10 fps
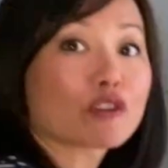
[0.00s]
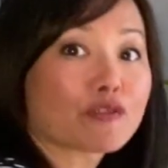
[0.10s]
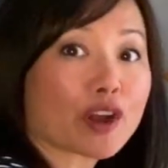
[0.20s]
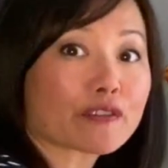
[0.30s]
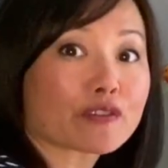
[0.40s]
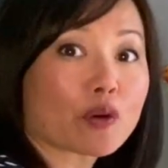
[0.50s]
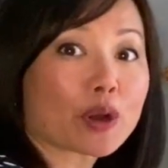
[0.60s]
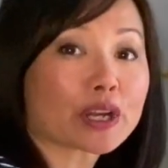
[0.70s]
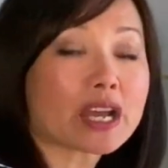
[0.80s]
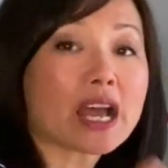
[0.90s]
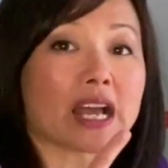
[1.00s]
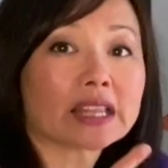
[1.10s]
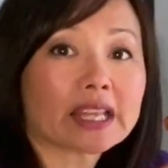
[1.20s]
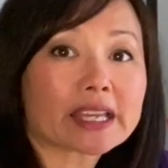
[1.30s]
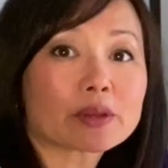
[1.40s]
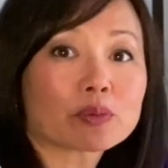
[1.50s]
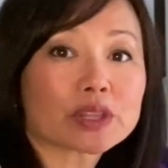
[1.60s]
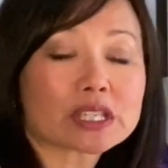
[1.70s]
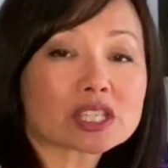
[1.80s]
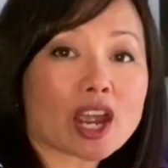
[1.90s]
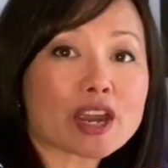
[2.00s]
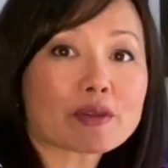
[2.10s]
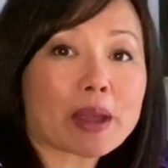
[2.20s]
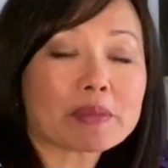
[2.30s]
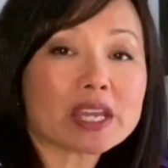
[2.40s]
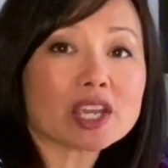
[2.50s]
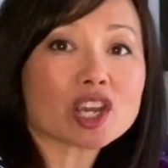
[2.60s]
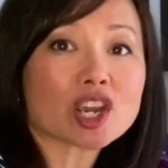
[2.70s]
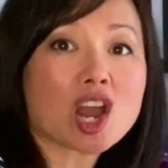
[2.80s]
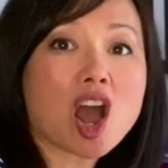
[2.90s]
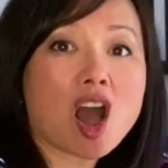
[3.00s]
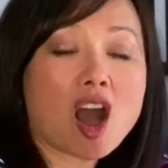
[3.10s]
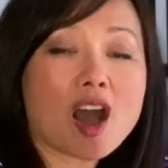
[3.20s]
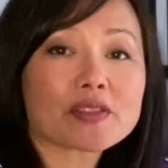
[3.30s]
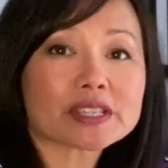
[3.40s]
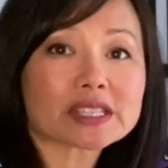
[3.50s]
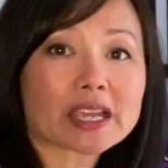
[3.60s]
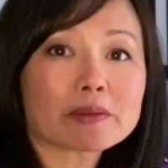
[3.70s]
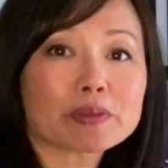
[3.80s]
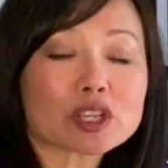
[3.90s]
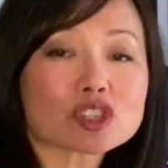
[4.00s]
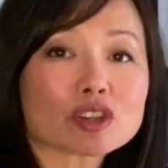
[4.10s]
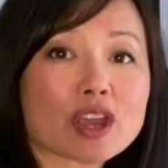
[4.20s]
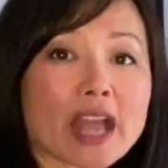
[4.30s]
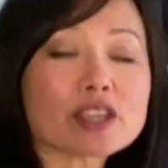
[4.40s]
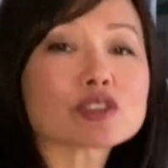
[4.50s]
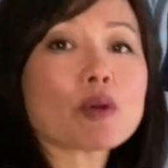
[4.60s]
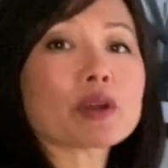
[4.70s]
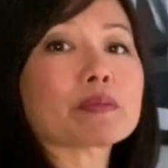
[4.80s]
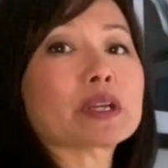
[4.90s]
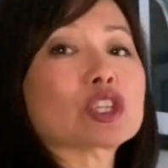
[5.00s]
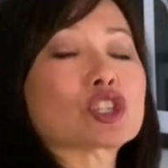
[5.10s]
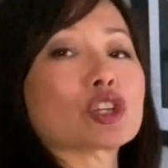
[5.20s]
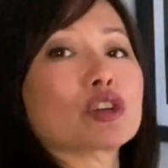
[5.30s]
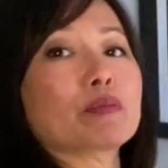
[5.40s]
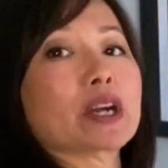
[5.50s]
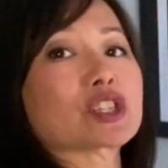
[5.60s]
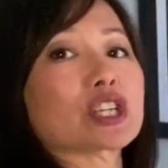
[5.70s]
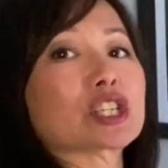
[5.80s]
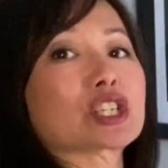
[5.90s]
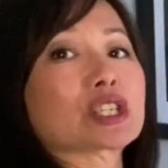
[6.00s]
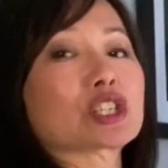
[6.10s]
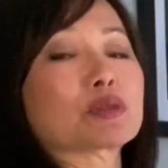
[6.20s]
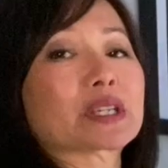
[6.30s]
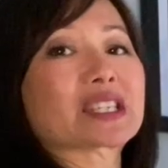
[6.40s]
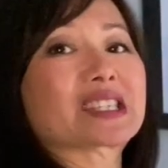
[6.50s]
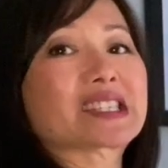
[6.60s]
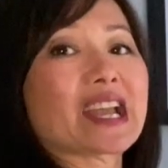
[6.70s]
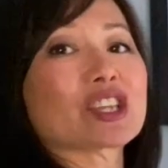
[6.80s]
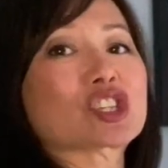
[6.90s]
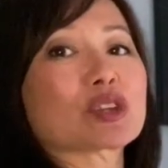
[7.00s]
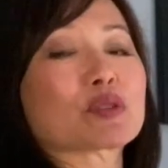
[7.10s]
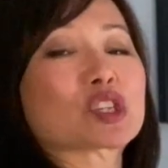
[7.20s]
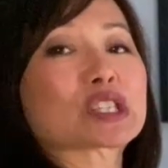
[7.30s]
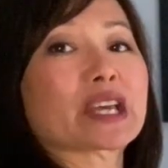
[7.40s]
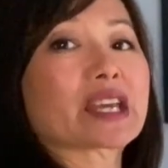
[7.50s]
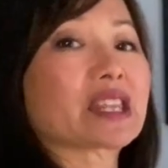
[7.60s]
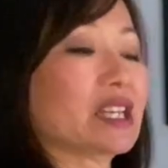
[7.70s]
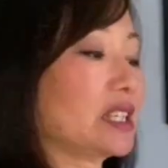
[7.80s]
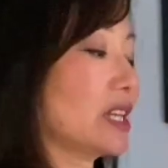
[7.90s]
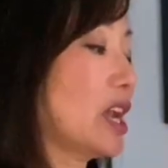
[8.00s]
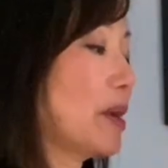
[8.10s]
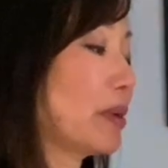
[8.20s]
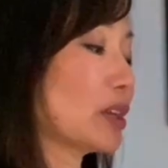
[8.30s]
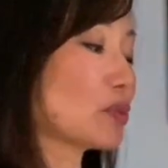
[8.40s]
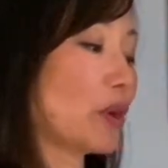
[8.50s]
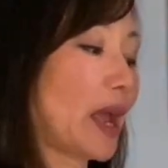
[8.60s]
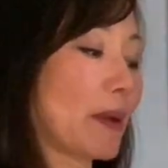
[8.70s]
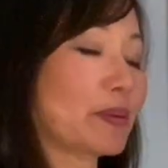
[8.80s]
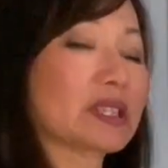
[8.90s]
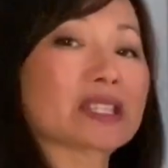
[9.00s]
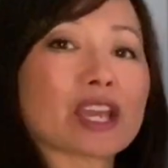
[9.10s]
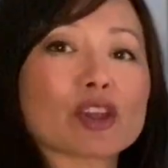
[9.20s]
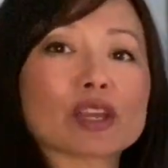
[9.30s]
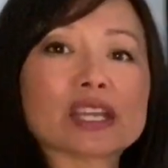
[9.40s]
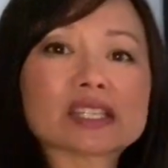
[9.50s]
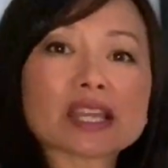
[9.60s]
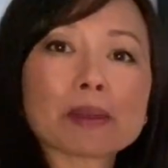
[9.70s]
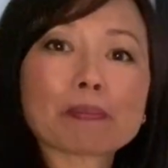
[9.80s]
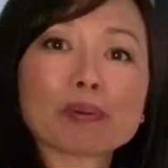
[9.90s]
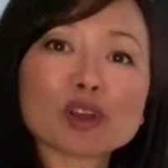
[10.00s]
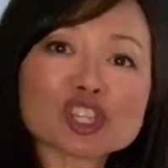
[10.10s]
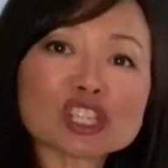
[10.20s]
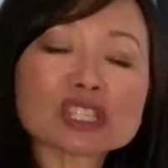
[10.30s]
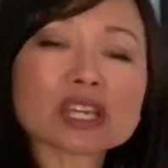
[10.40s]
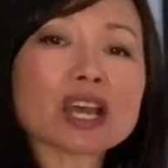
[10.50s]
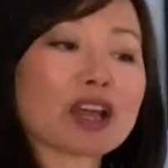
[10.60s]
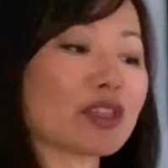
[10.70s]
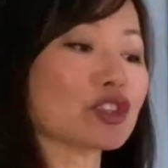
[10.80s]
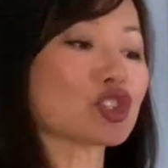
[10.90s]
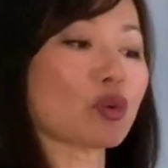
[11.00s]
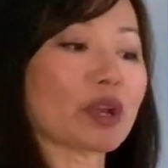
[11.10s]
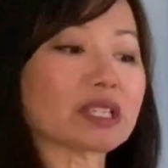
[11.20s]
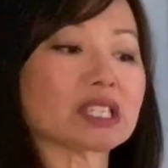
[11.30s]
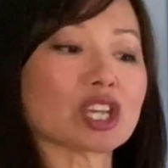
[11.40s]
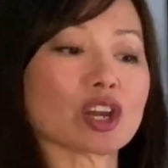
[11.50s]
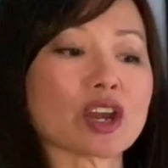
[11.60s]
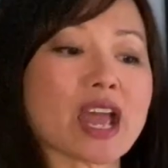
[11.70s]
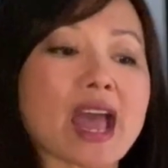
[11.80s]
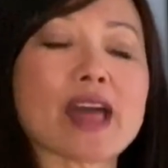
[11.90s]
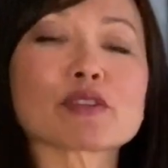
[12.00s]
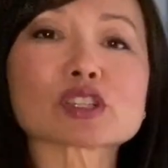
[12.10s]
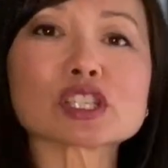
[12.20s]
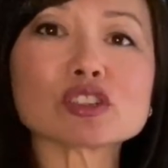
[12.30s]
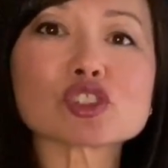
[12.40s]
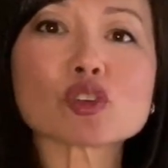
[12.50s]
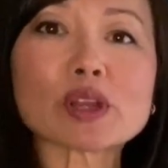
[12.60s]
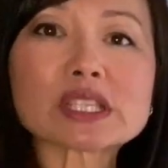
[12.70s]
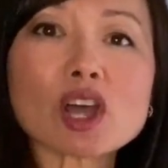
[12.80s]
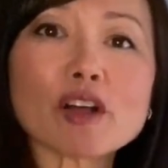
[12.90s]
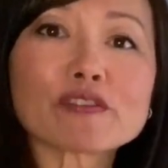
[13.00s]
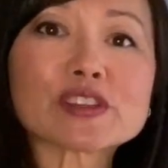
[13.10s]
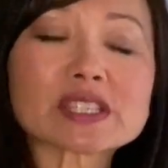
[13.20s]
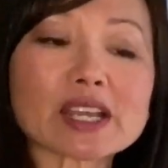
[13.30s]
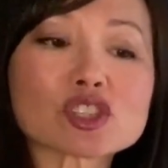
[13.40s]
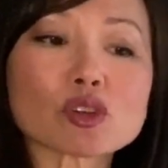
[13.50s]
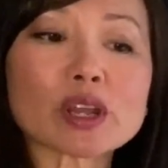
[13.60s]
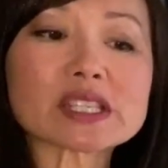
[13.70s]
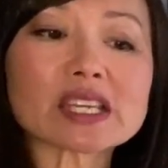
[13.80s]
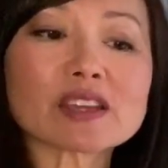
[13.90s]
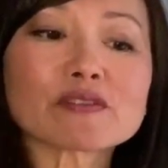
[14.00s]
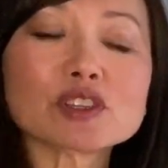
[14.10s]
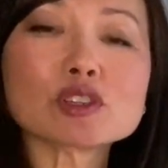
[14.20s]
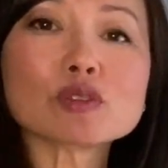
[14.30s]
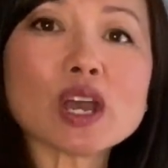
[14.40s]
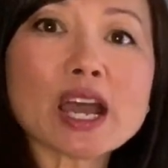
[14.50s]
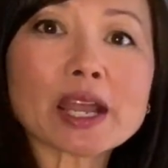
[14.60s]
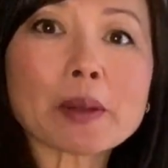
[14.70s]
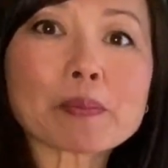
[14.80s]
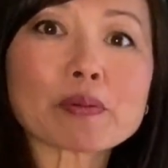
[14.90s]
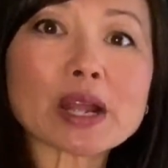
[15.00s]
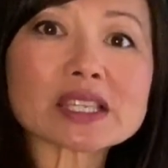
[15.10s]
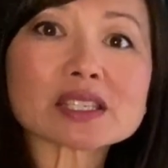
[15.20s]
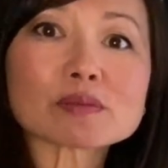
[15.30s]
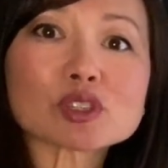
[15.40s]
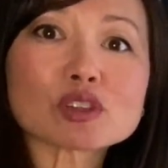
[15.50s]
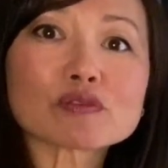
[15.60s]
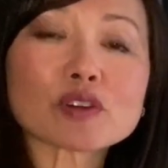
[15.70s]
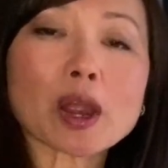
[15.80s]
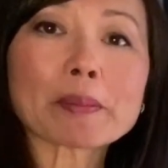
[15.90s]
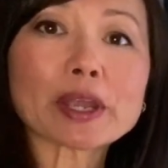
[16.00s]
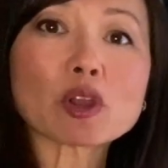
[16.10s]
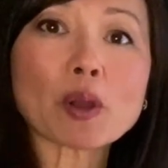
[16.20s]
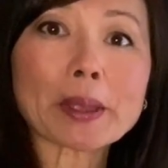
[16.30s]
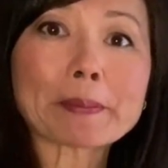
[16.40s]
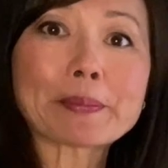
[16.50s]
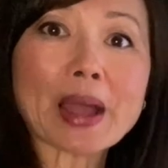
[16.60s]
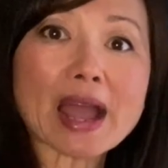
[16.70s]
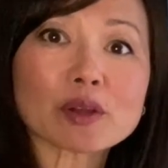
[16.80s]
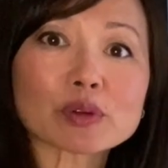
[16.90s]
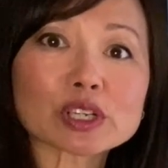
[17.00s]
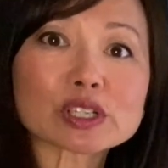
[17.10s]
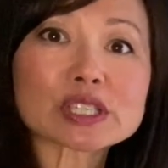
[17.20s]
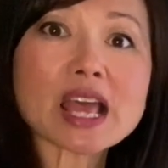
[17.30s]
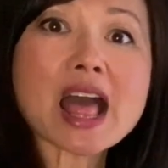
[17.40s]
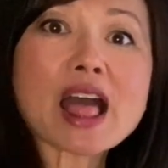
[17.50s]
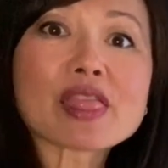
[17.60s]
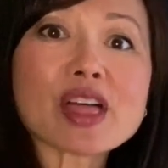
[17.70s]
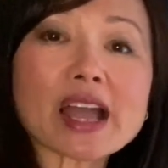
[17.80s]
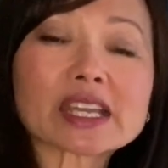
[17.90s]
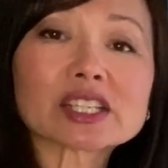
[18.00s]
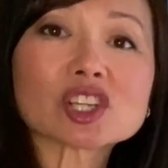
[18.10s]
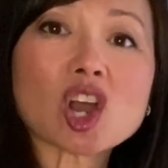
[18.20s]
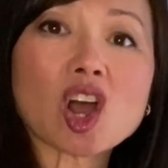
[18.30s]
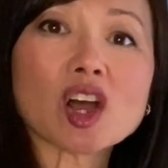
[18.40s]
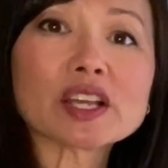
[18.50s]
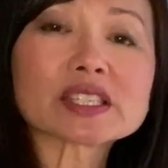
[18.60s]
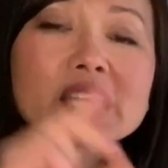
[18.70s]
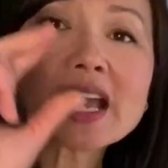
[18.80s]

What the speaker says: far forward like this diagram here on the second picture, and you don't want to be too much into extension, which is like this, because what happens there is it pushes the joints here, and there's little joints called facet joints, and if you compress them too far by going backwards, that can cause